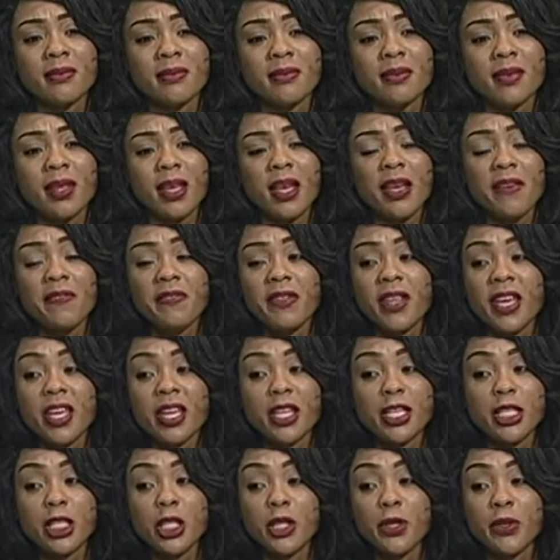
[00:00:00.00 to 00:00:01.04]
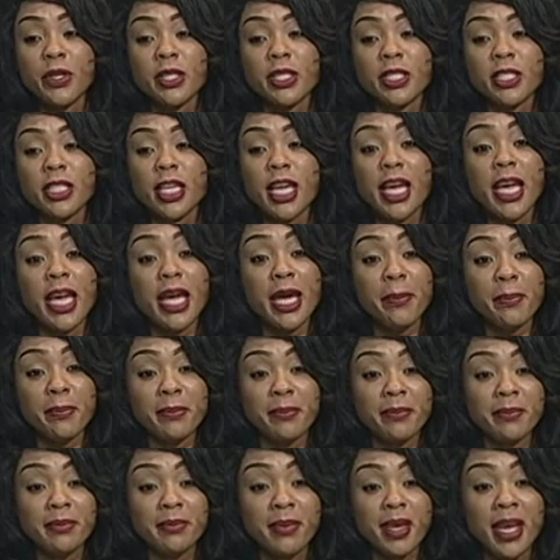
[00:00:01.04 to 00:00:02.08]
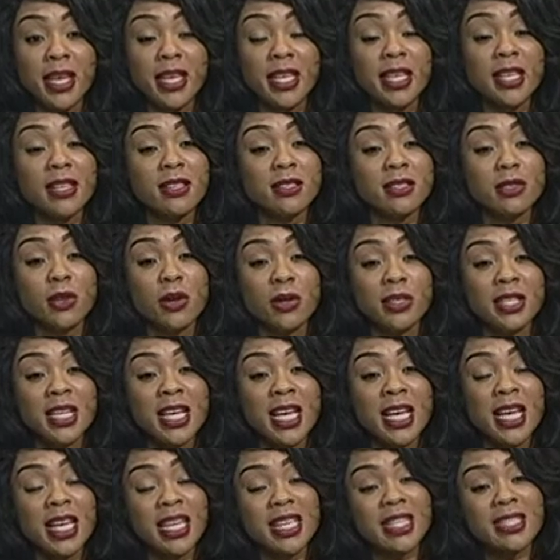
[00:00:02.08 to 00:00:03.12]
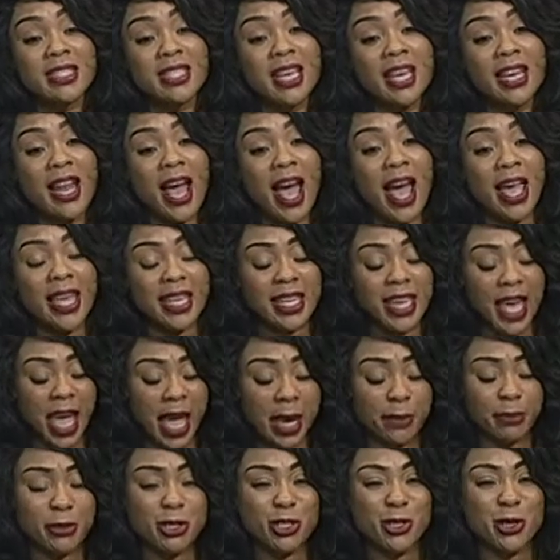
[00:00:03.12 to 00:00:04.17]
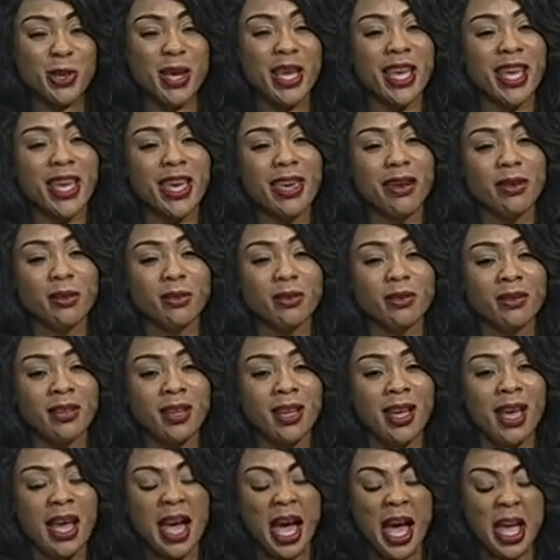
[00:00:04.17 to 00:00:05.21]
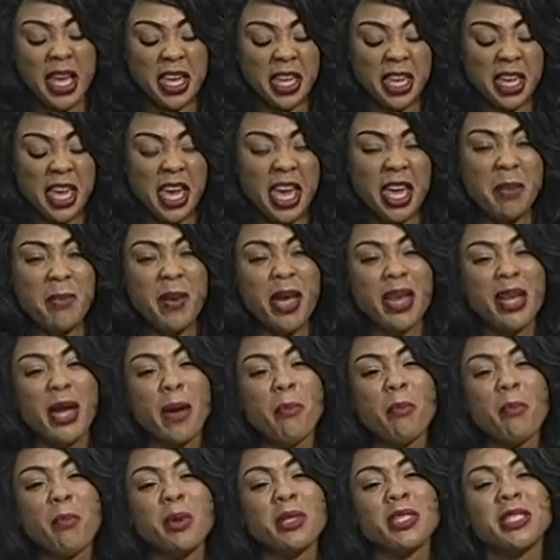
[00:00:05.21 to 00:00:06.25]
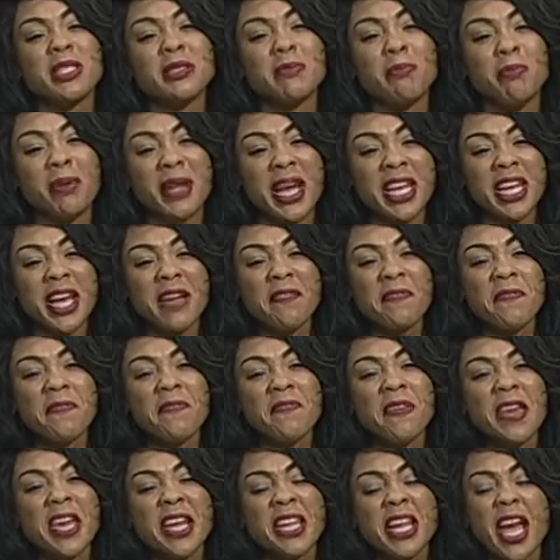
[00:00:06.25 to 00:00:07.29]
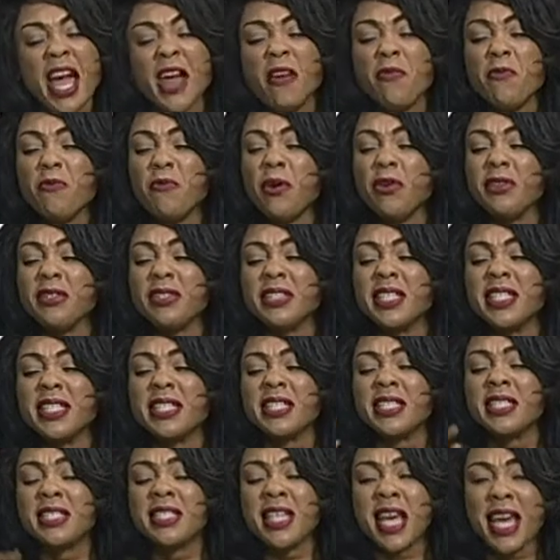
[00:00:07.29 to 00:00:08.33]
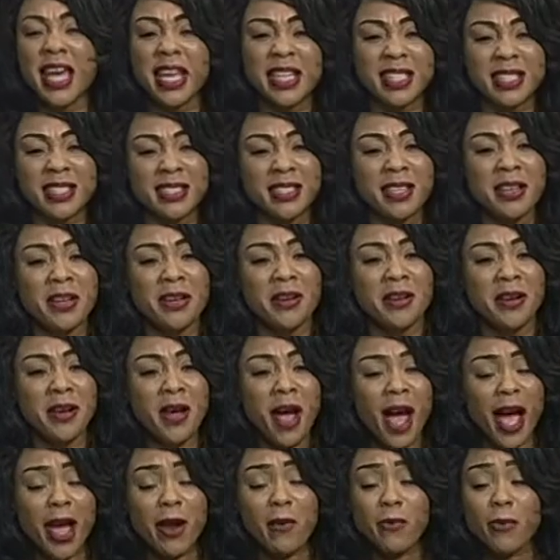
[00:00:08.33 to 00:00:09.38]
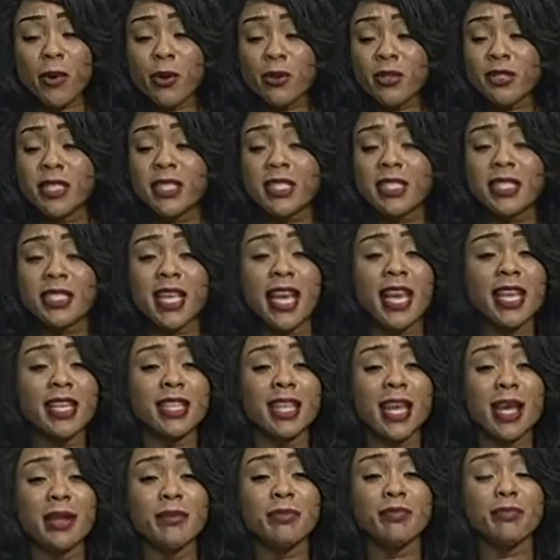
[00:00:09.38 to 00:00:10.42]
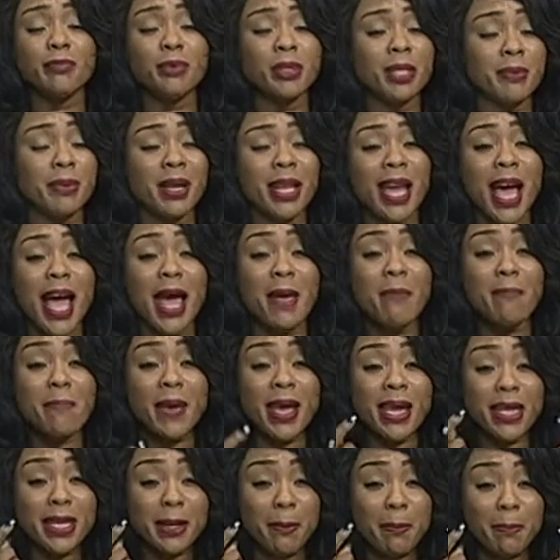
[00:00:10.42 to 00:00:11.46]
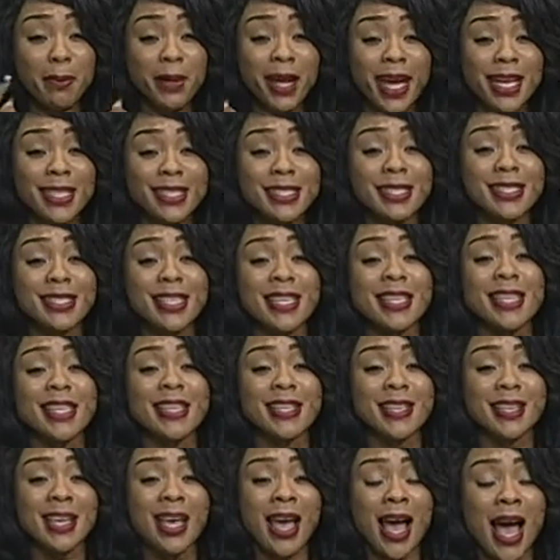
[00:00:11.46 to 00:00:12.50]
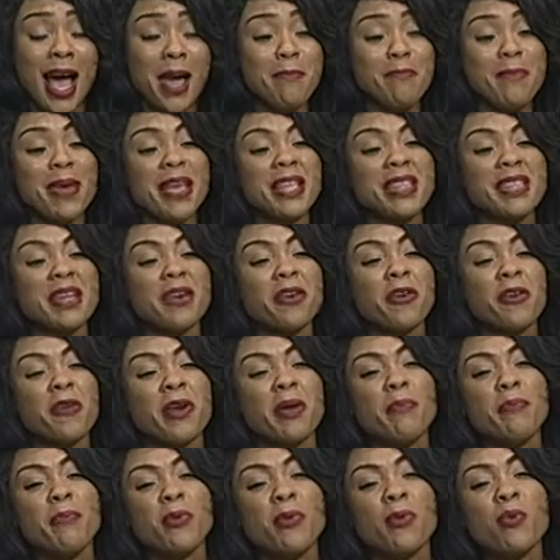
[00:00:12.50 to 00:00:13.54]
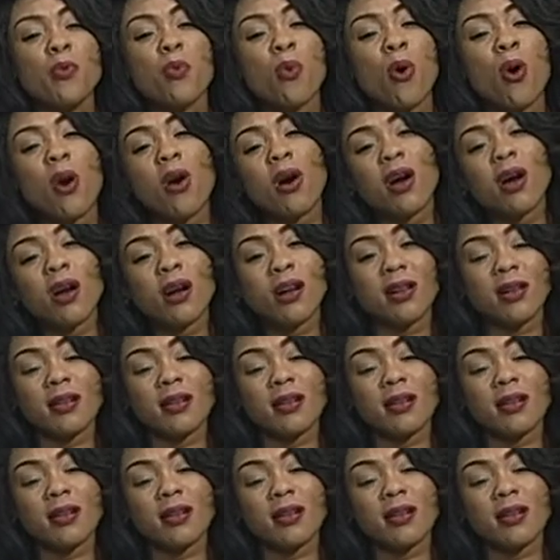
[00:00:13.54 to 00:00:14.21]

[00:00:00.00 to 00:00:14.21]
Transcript: If they can do it to him and he's God. He said, I came to heal. I came and I multiplied. I fed. I rose the dead. I rose the dead and put them alive. I made the blind see. I made the cripple walk.